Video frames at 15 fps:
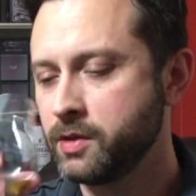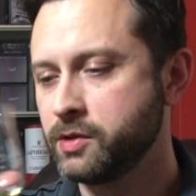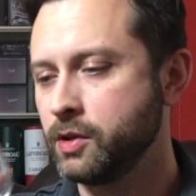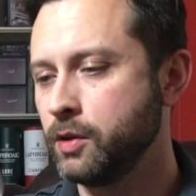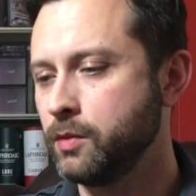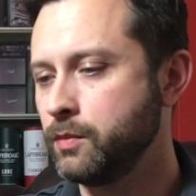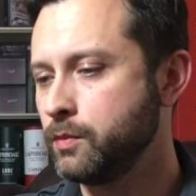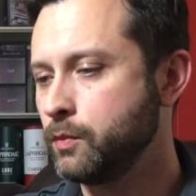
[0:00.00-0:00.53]

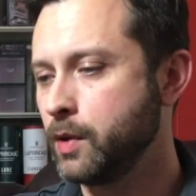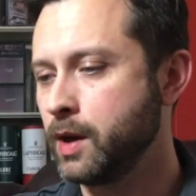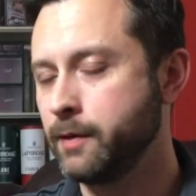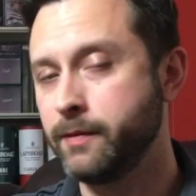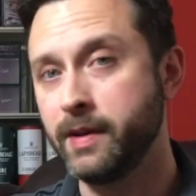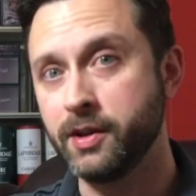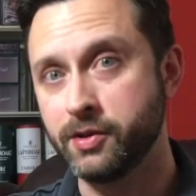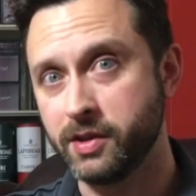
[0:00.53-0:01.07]
So, while I
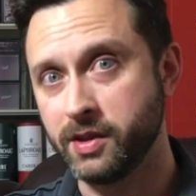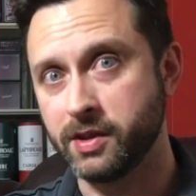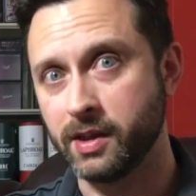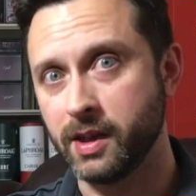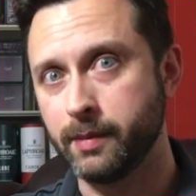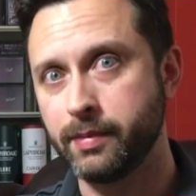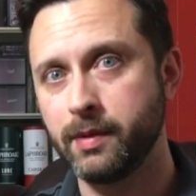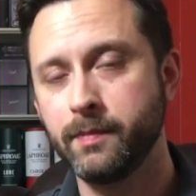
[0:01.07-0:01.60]
finish this
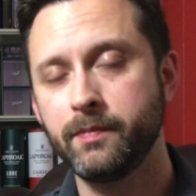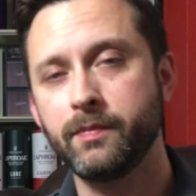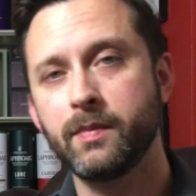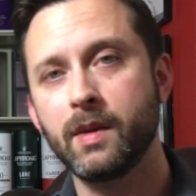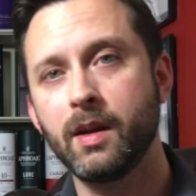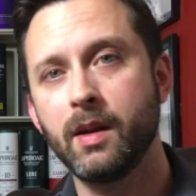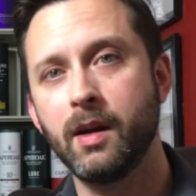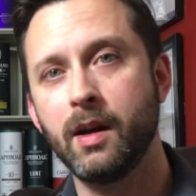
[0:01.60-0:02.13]
up,
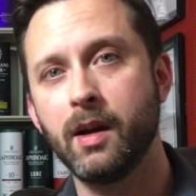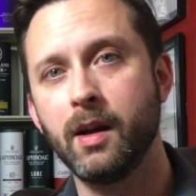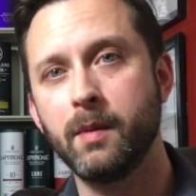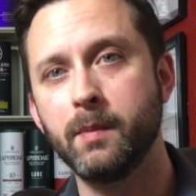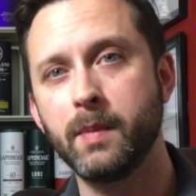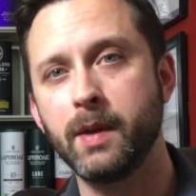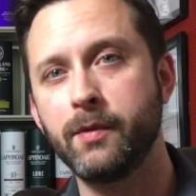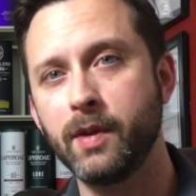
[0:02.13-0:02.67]

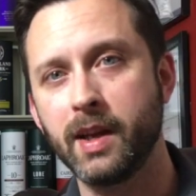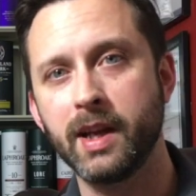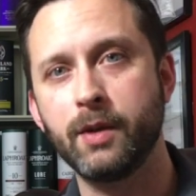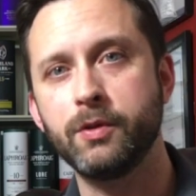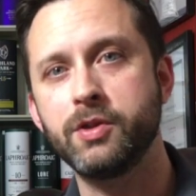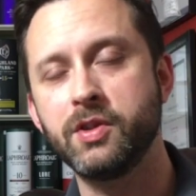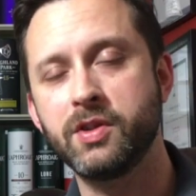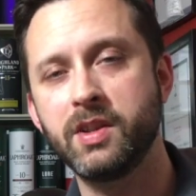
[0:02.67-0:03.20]
if you like
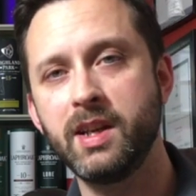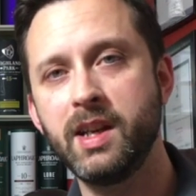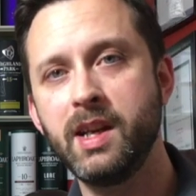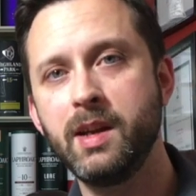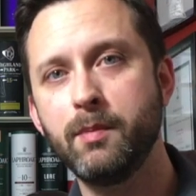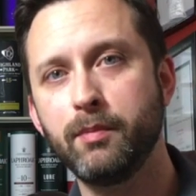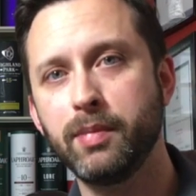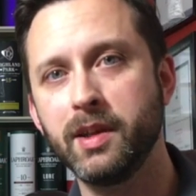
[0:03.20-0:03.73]
what you
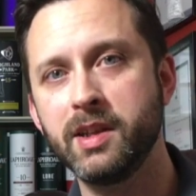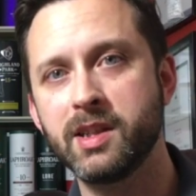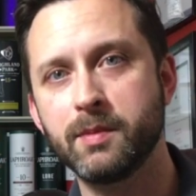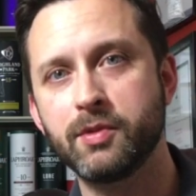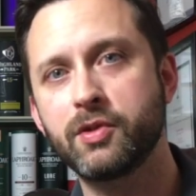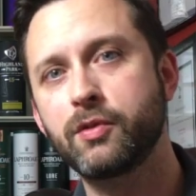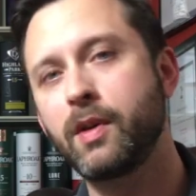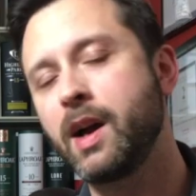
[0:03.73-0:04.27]
see, please
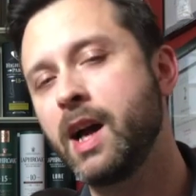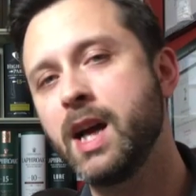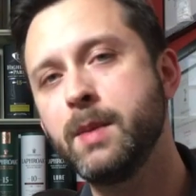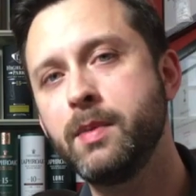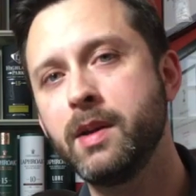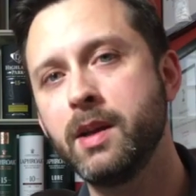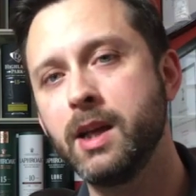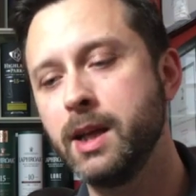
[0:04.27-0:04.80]

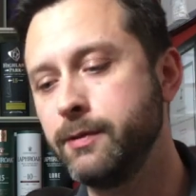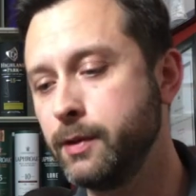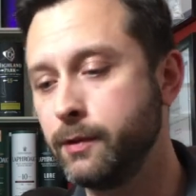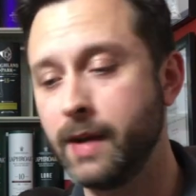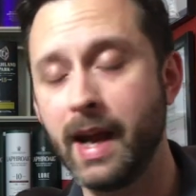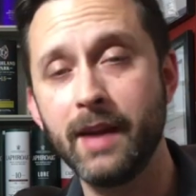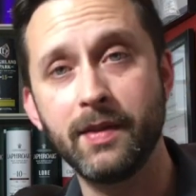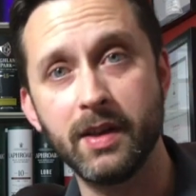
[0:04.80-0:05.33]
subscribe. If
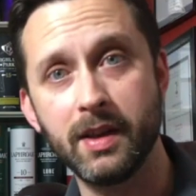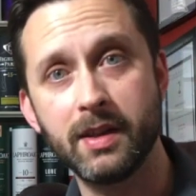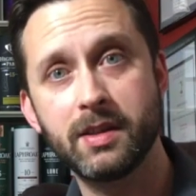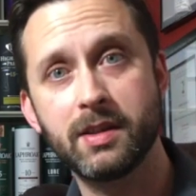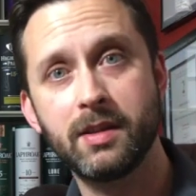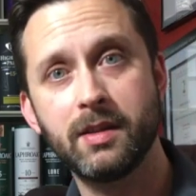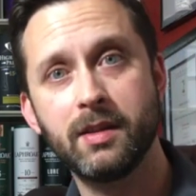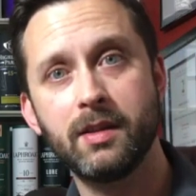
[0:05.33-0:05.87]
you've had
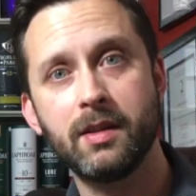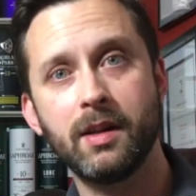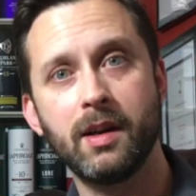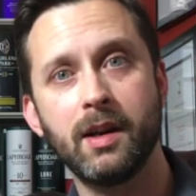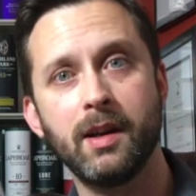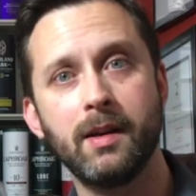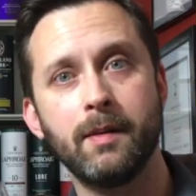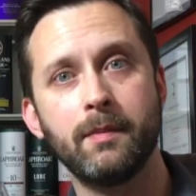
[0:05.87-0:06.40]
this,
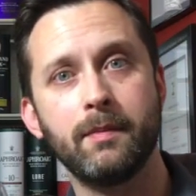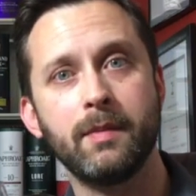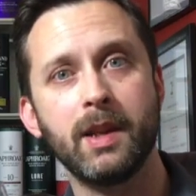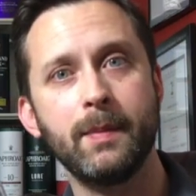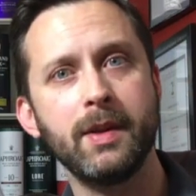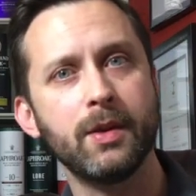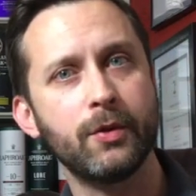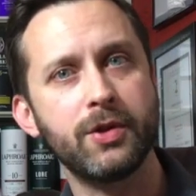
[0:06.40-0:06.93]

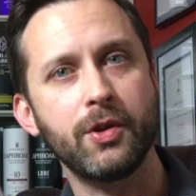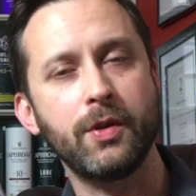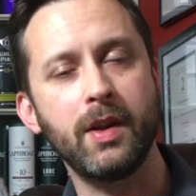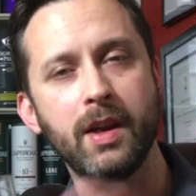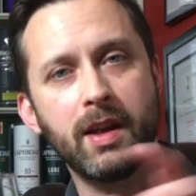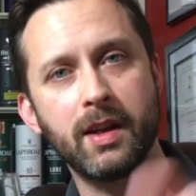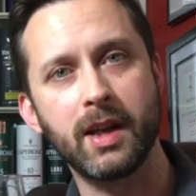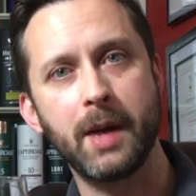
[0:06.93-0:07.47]
let me know what you
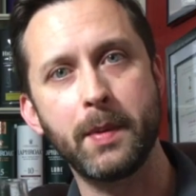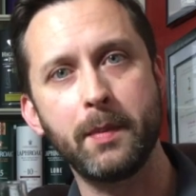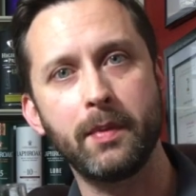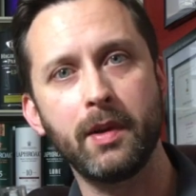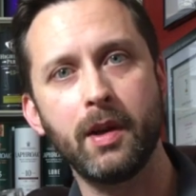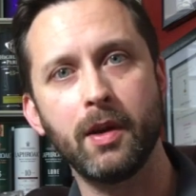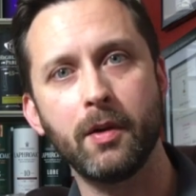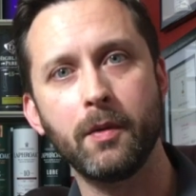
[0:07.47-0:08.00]
think. Comment
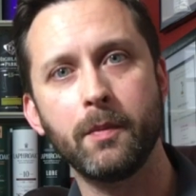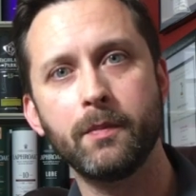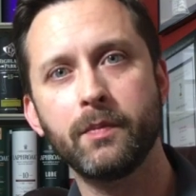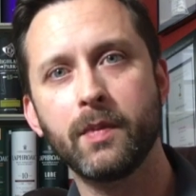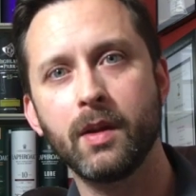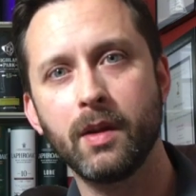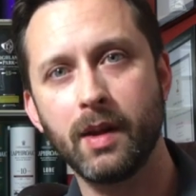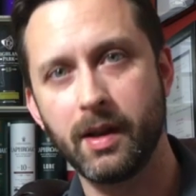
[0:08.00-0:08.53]
below.
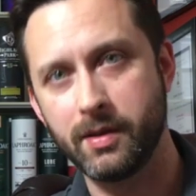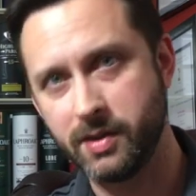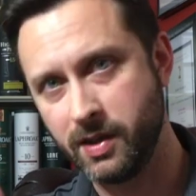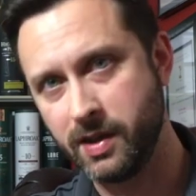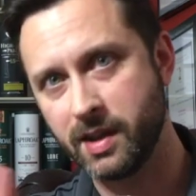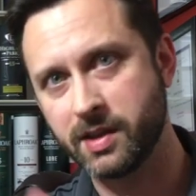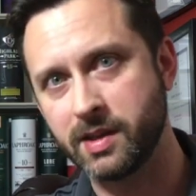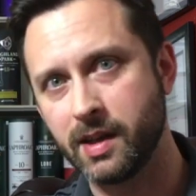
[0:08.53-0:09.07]

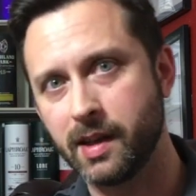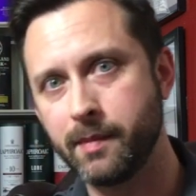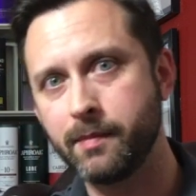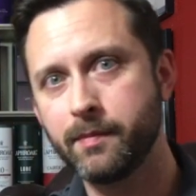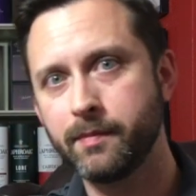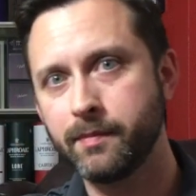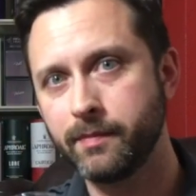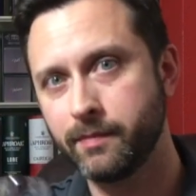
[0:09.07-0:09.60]
See you next time.
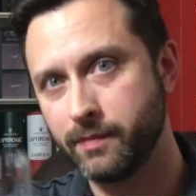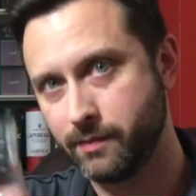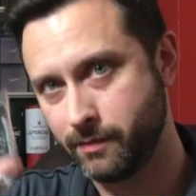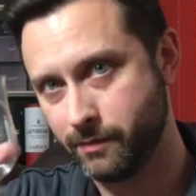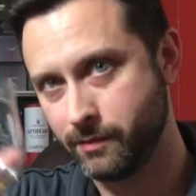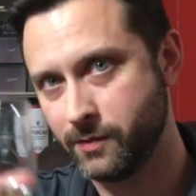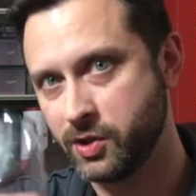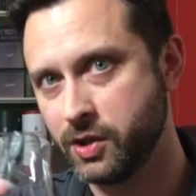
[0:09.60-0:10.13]

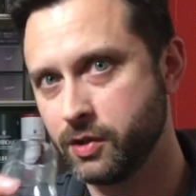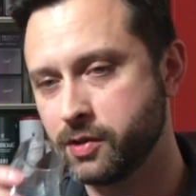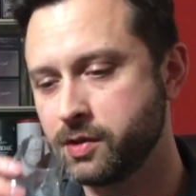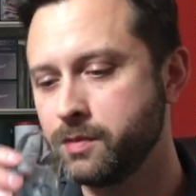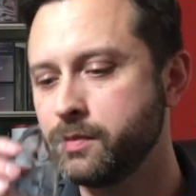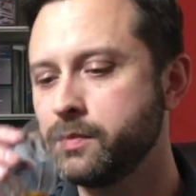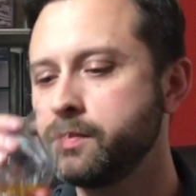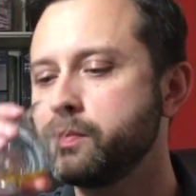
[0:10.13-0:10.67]
Cheers.